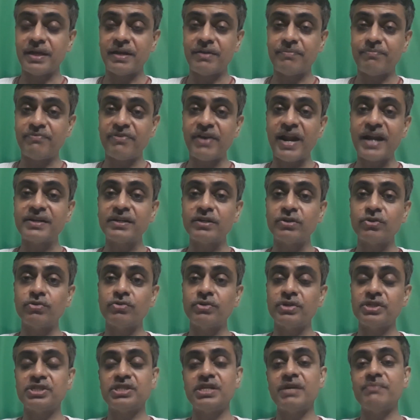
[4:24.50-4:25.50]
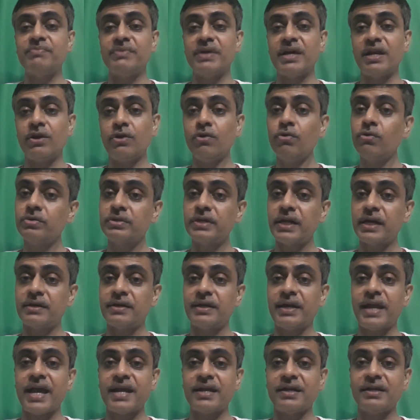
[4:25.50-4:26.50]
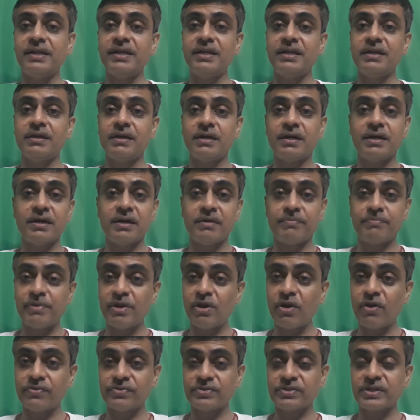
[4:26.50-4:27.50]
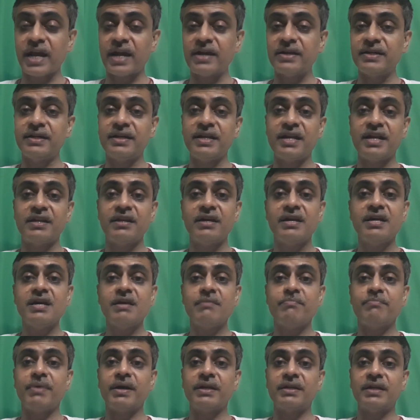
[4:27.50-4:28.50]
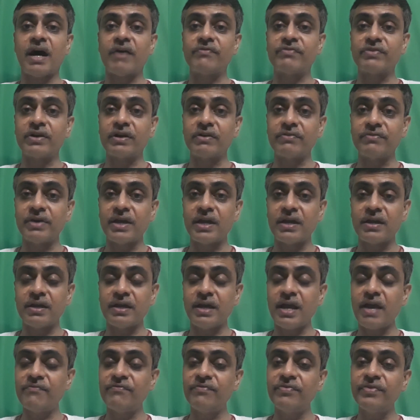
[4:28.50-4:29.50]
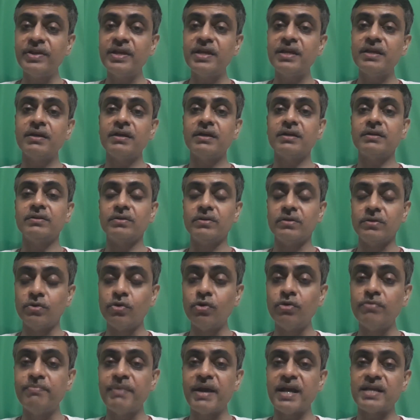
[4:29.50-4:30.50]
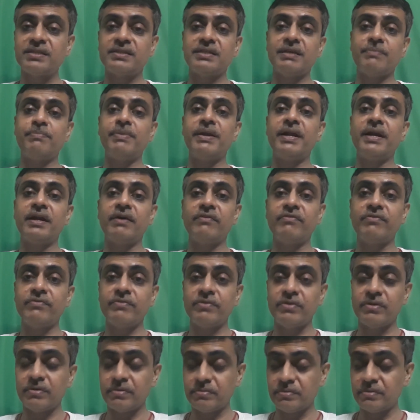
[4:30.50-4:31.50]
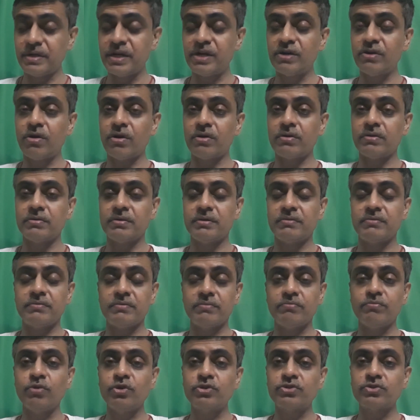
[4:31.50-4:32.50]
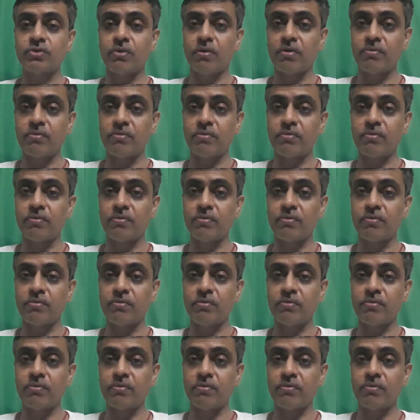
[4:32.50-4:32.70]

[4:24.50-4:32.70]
flattered to deceive. They looked at likely playoffs candidate, but after every good match they played a most